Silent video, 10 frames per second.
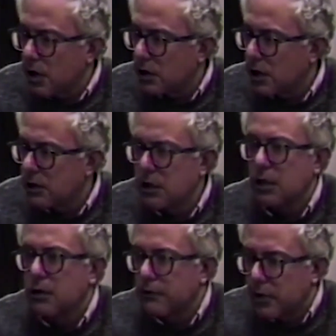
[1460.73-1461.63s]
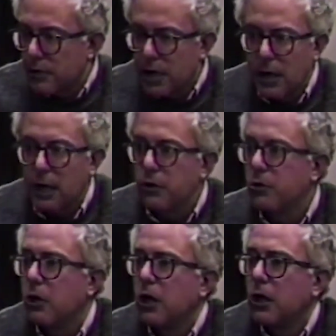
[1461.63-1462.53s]
architects together. You figure out how
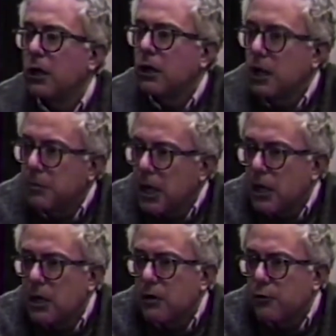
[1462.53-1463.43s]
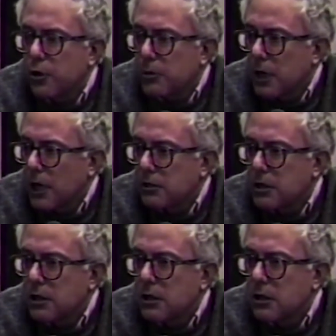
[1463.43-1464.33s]
you can make affordable
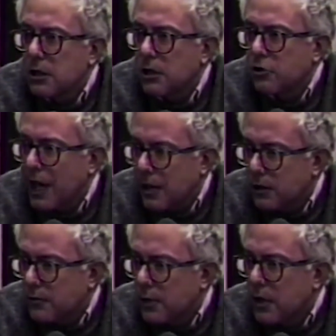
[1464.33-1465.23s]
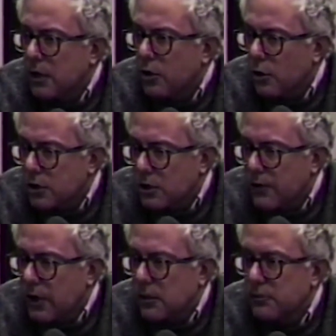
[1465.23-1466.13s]
housing attractive,
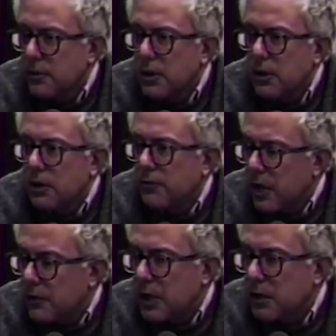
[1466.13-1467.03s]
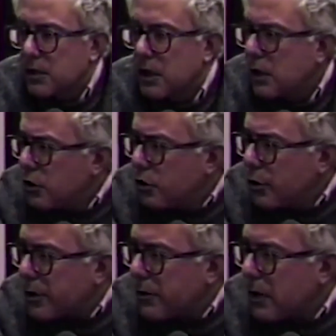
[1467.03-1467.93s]
cost-effective, environmentally sound, and you
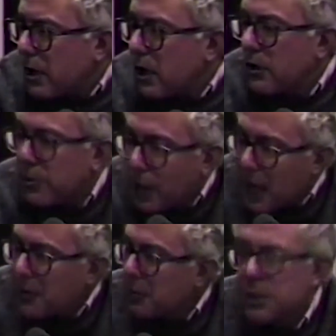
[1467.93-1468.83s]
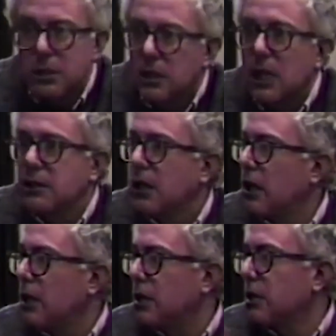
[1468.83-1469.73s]
do it. The problem is that that's
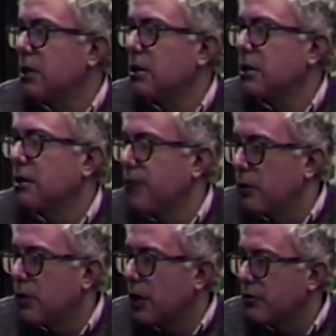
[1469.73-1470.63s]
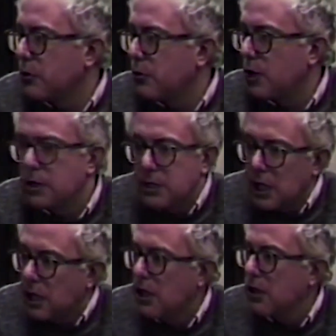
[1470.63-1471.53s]
not anything that the federal government wants. It's
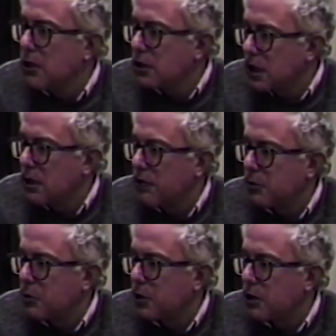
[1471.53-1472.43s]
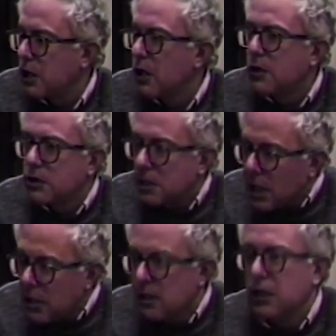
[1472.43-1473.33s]
not anything the state government wants. So
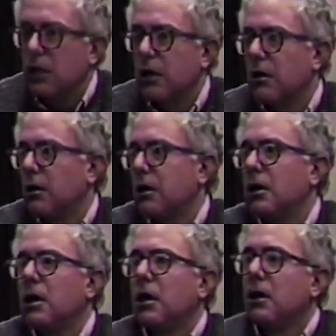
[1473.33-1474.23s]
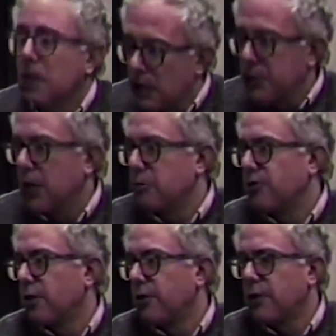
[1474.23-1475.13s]
then you're taking on, then it becomes
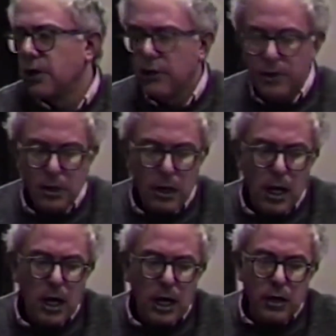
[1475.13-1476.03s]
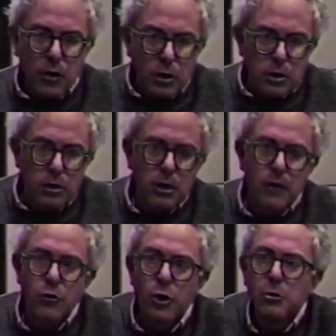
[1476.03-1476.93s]
very, very difficult. I think also you
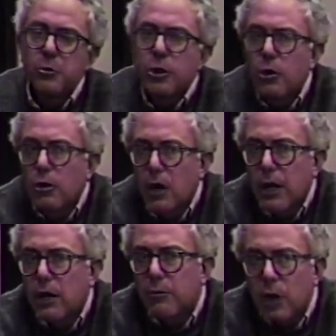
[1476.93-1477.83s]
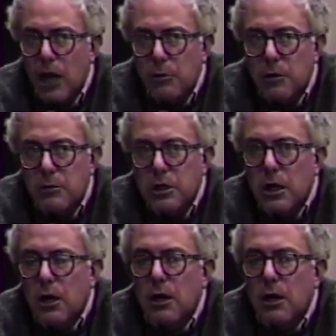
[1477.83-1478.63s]
have normal bureaucratic problems.